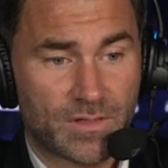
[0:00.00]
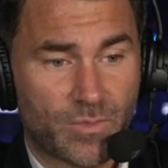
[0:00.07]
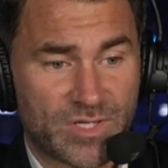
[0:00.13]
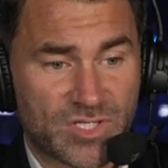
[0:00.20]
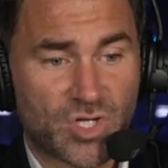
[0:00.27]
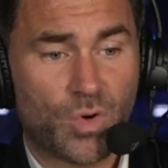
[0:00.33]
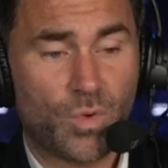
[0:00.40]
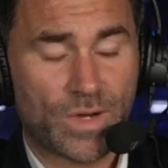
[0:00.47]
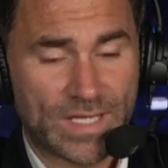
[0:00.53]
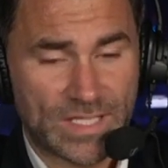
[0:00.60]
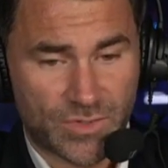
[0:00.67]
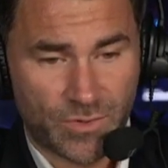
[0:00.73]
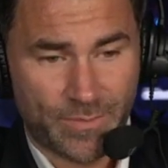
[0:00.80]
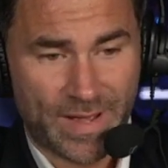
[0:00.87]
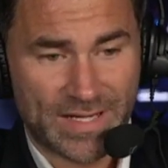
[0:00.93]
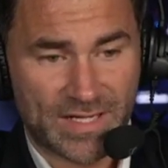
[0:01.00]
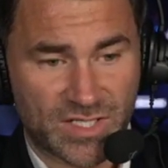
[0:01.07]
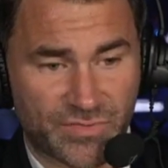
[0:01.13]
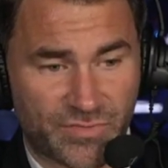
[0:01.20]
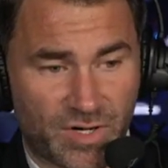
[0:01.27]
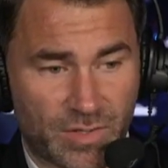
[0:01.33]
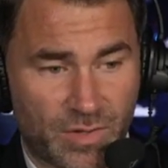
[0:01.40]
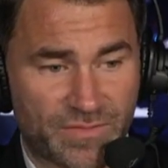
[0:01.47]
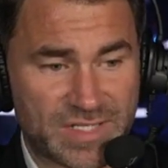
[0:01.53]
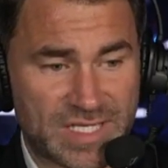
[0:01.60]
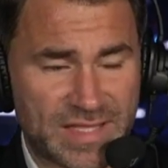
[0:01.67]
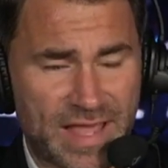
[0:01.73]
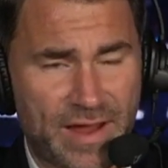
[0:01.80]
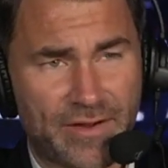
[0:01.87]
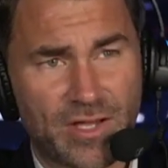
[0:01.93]
We're talking to Amanda Serrano.
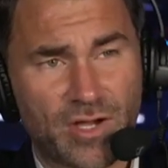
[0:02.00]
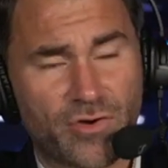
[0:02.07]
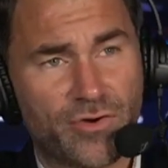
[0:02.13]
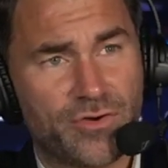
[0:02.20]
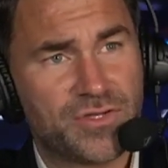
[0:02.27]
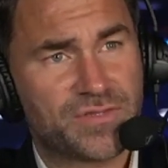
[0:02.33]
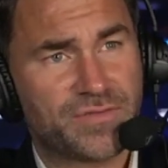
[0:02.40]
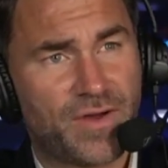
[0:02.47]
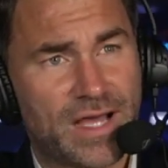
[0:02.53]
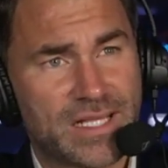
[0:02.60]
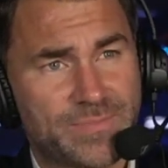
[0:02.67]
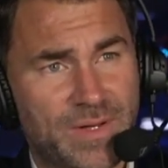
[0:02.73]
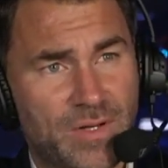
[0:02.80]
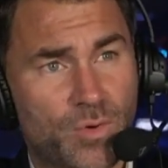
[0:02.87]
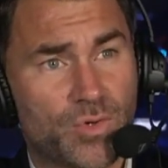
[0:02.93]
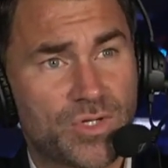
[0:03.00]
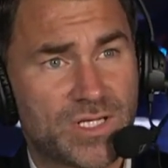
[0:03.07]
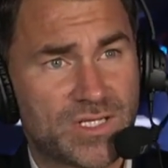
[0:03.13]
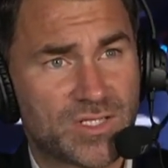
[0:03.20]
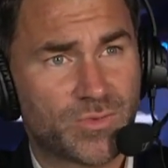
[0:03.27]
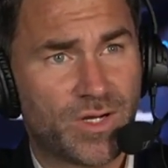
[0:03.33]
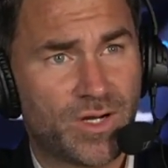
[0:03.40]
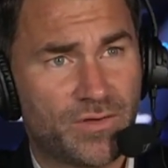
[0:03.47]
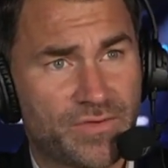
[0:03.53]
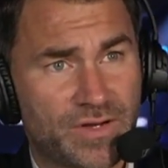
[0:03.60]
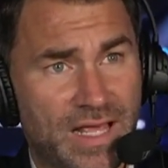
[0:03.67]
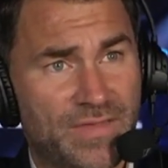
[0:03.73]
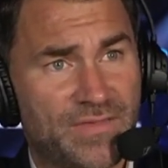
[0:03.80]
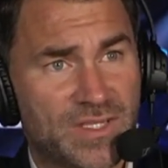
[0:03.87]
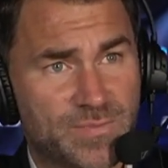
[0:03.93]
Obviously, the Erica Cruz fight's been ordered as well for
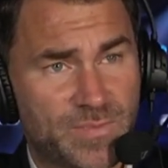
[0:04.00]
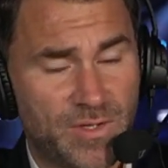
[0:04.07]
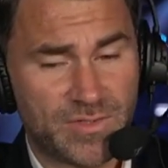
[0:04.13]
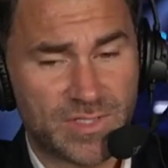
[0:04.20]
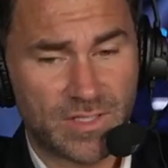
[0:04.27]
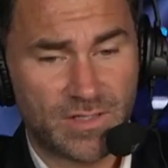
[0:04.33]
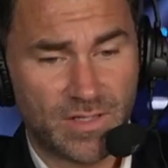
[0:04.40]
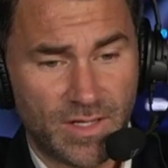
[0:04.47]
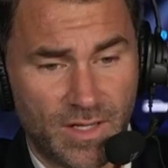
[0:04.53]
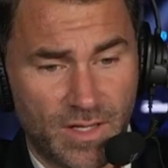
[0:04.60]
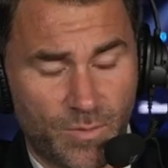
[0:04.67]
the Undisputed.